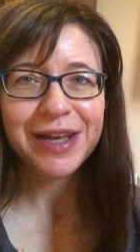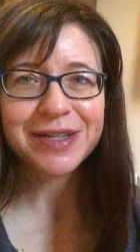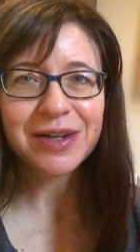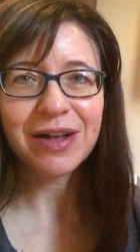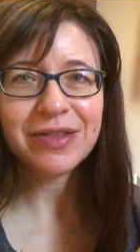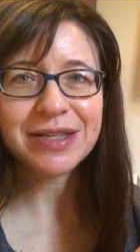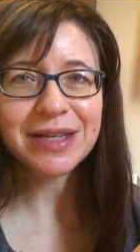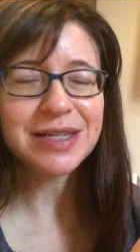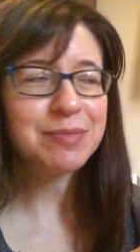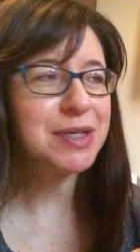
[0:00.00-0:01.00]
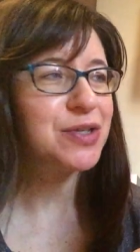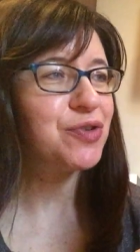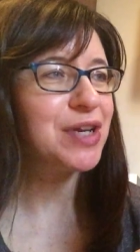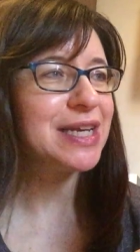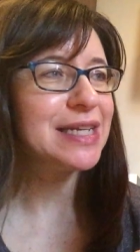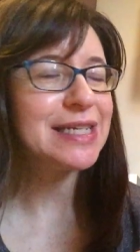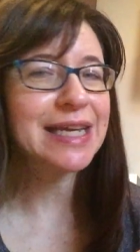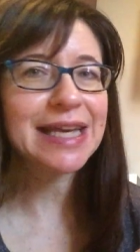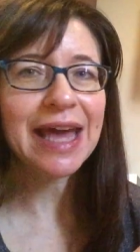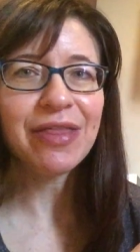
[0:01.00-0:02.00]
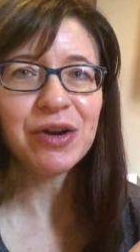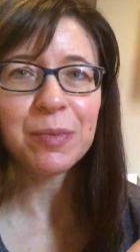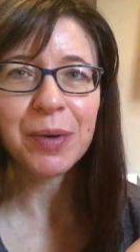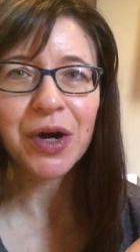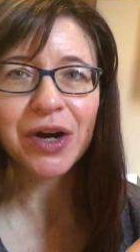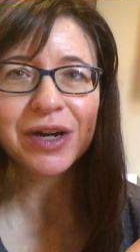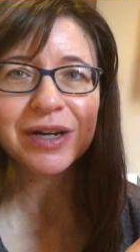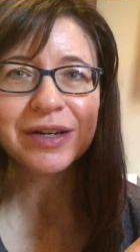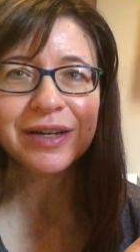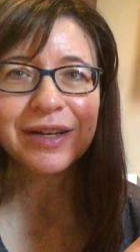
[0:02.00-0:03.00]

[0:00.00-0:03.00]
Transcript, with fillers: It's called the Sesame Street Together book.